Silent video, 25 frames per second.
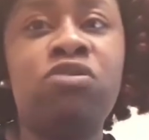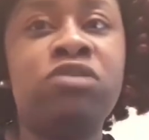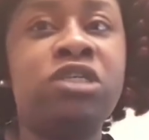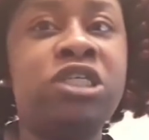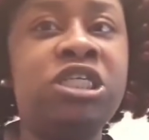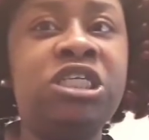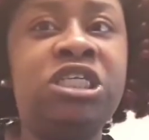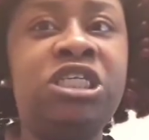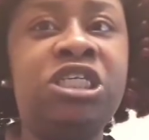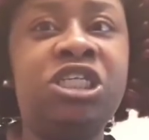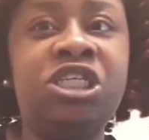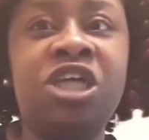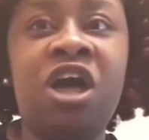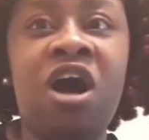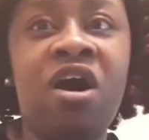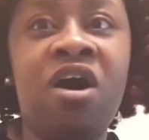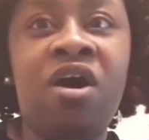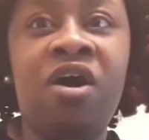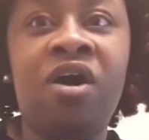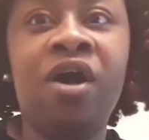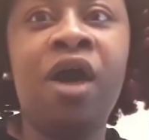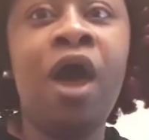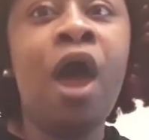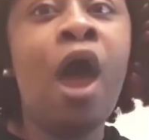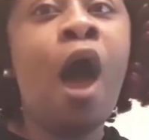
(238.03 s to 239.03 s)
Oh, she's
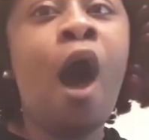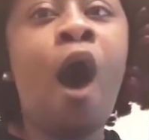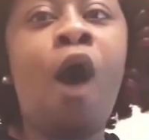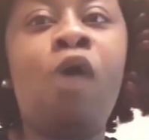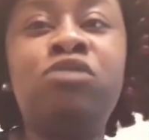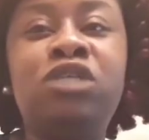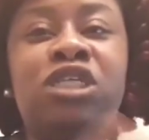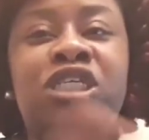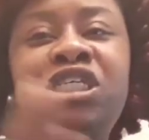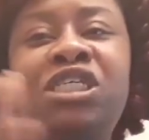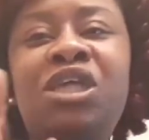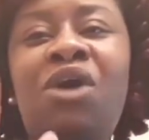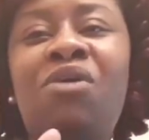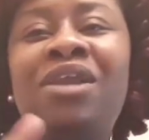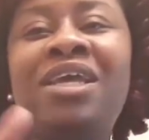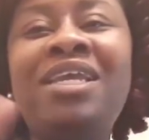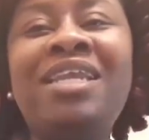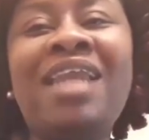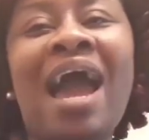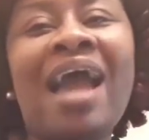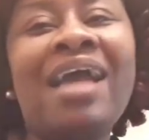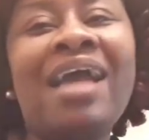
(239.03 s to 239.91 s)
young. Oh, she's only